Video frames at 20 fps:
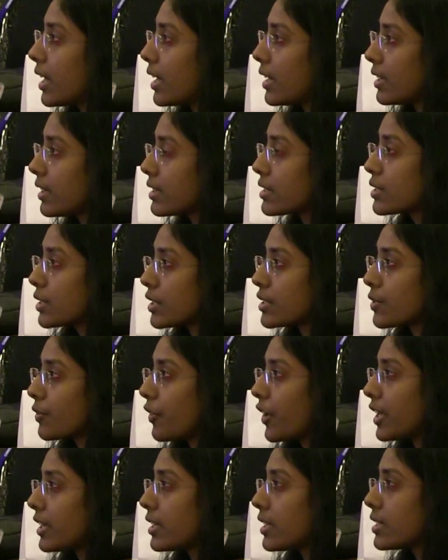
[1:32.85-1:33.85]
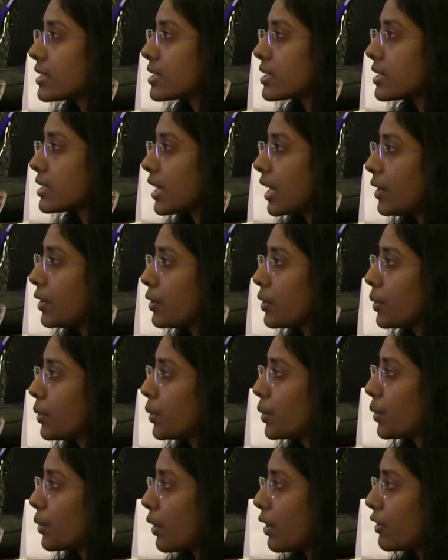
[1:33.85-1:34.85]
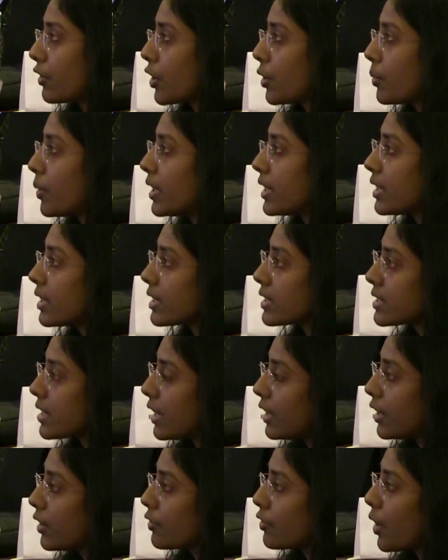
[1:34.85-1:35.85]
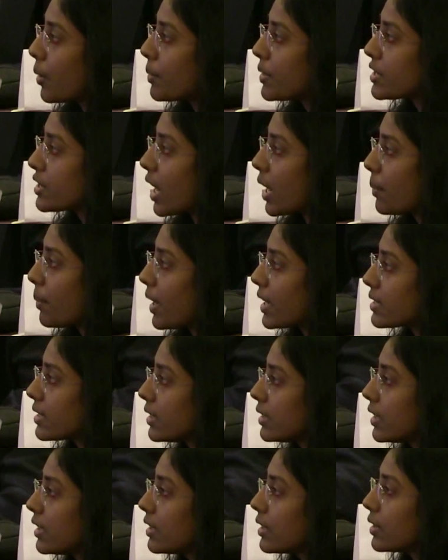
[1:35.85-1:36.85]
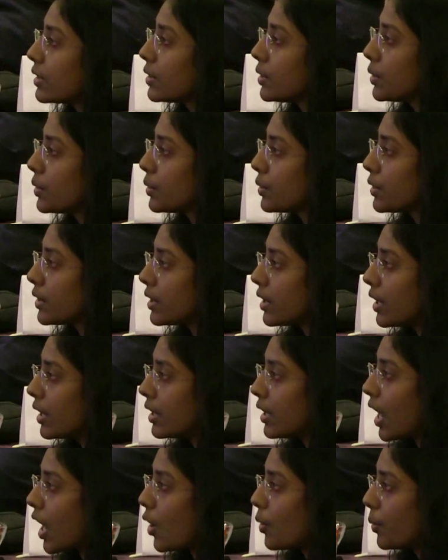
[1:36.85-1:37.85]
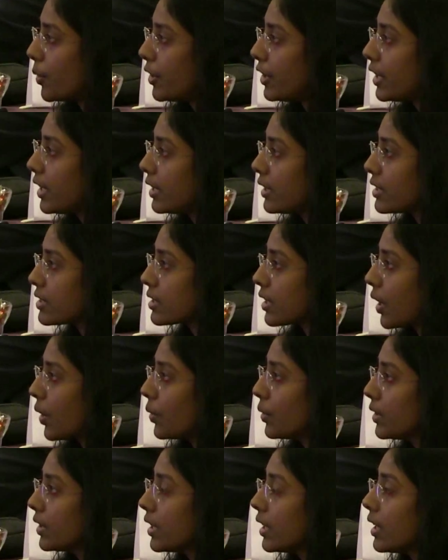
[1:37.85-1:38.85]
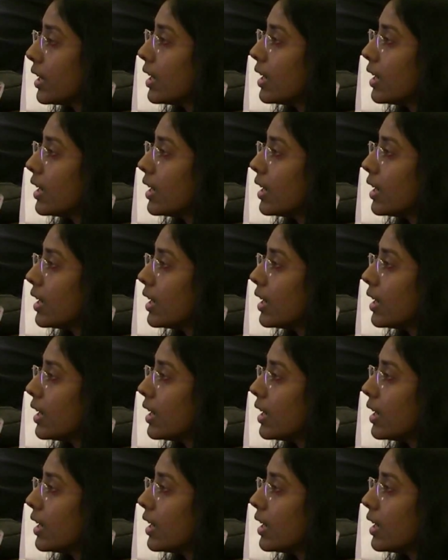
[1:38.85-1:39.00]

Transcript: and its width is 10 to 12 kilometer, extending from a Chaibasa in the north to Namundi in the south.